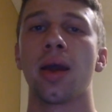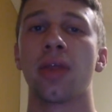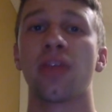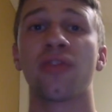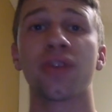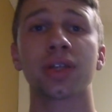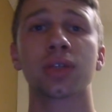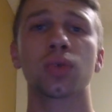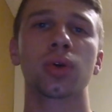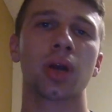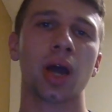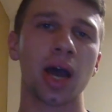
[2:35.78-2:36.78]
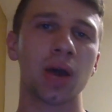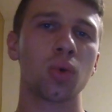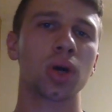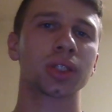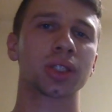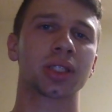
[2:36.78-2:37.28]
The first one, I'd
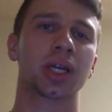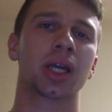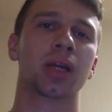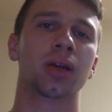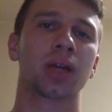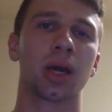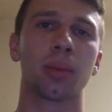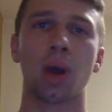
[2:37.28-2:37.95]
watch a second time.